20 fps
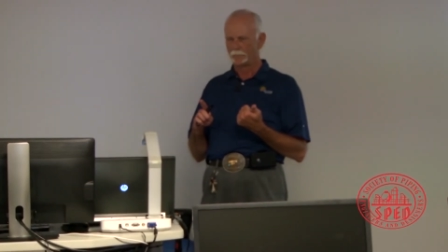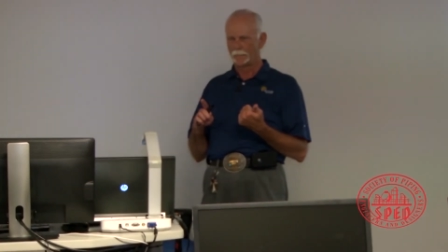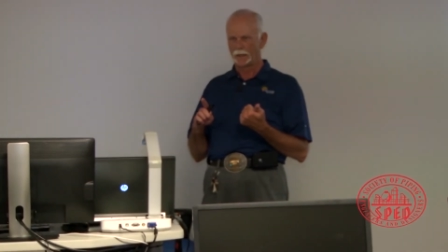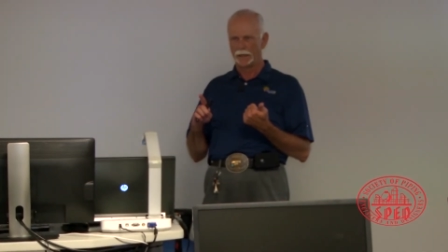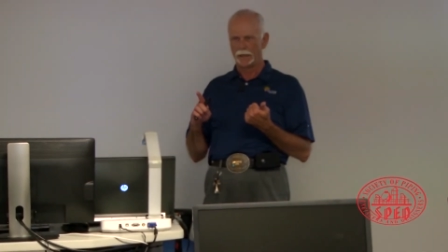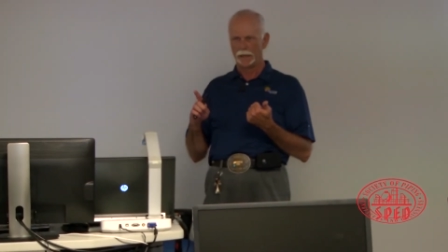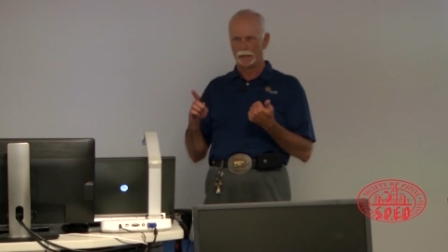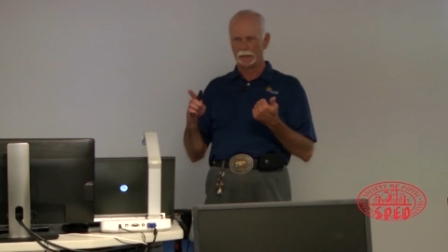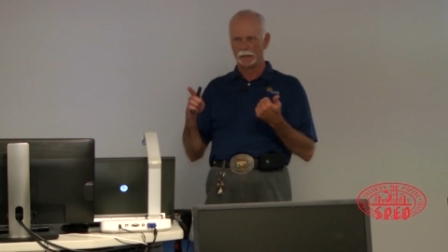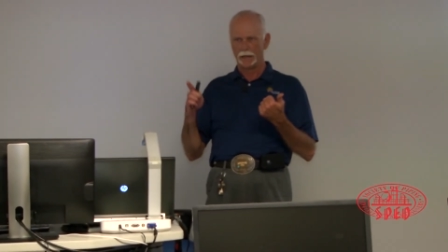
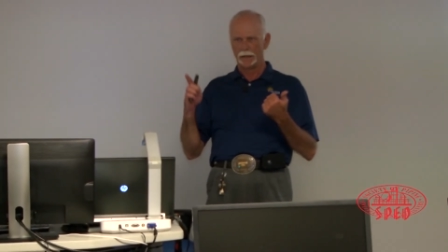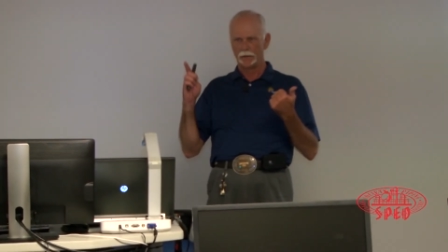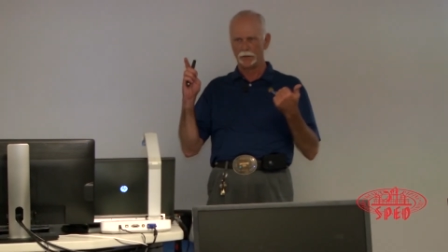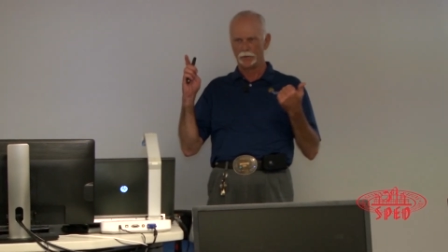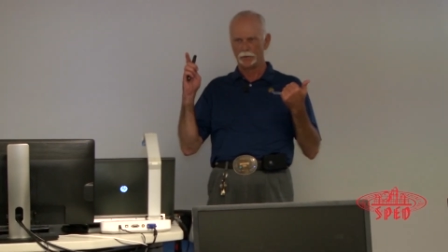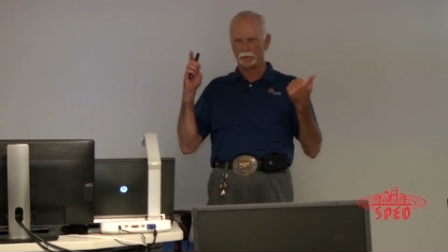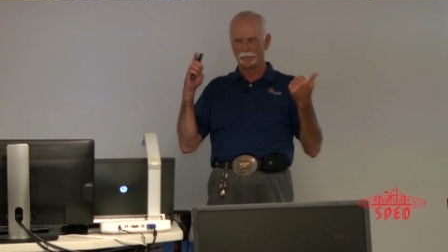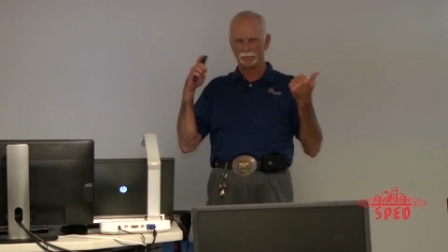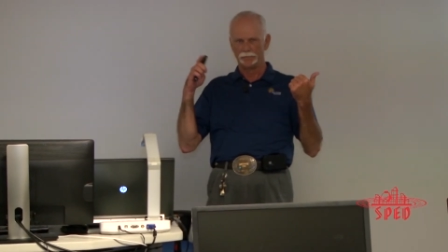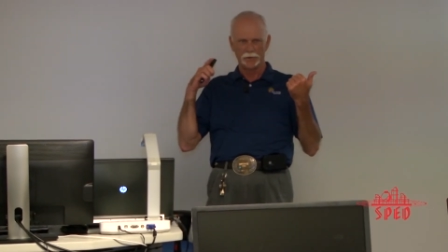And I
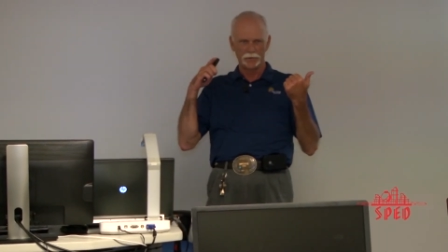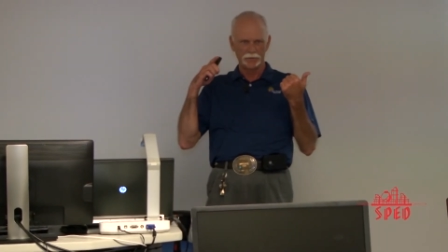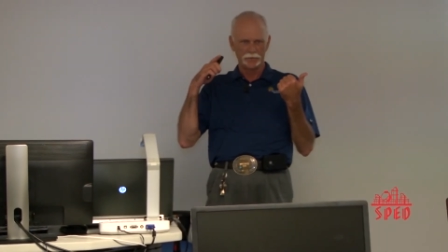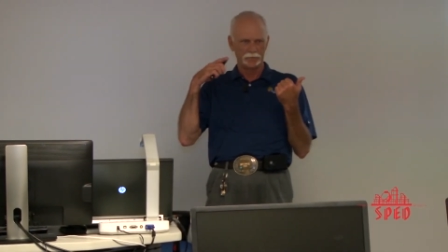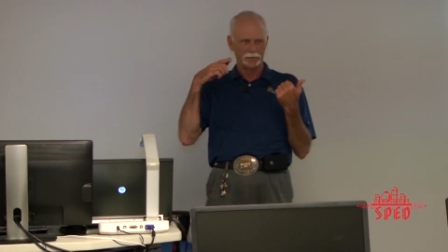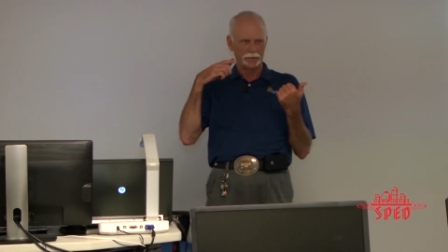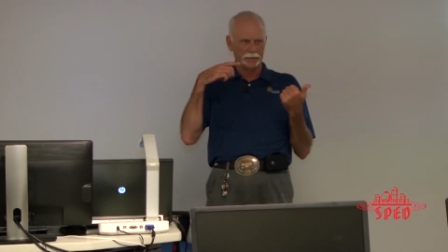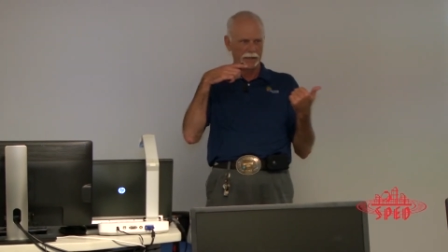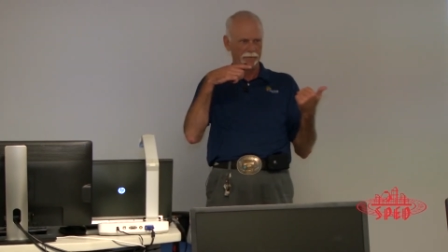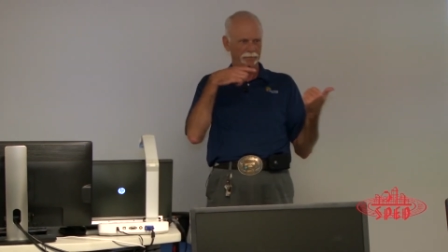know the first
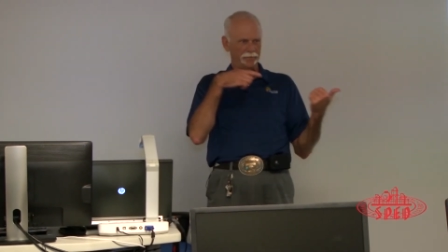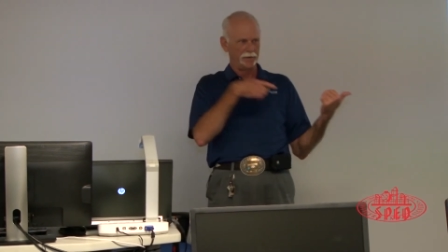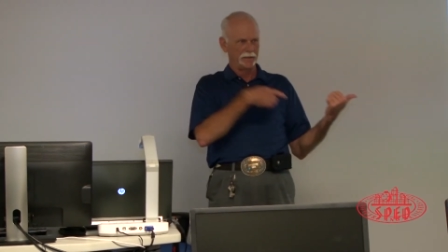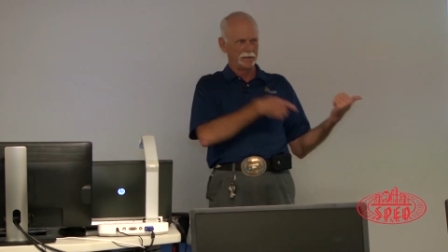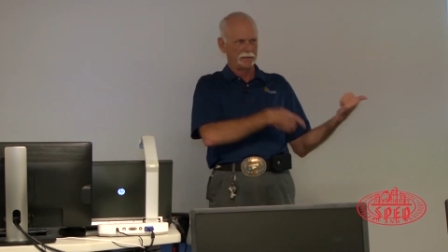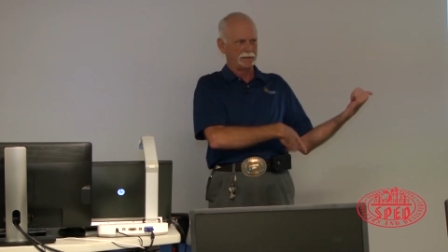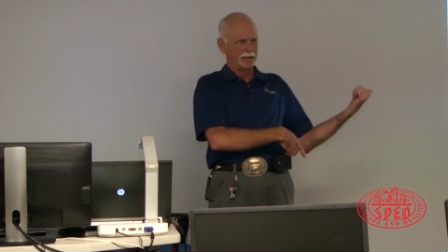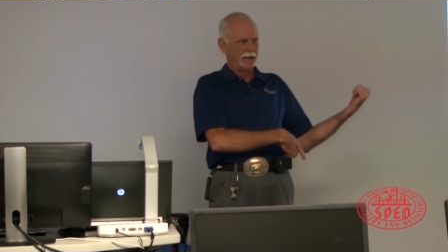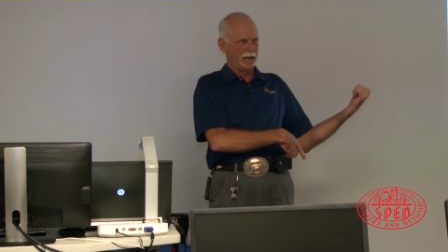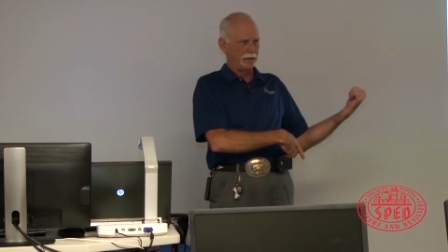one they
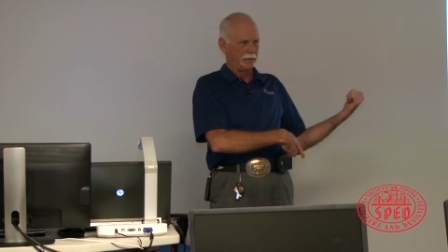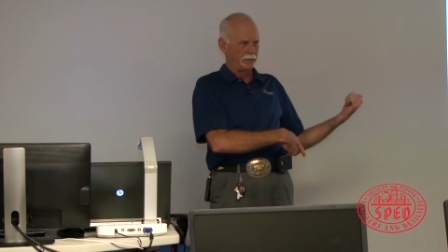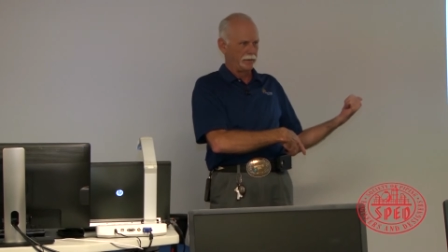fussed at,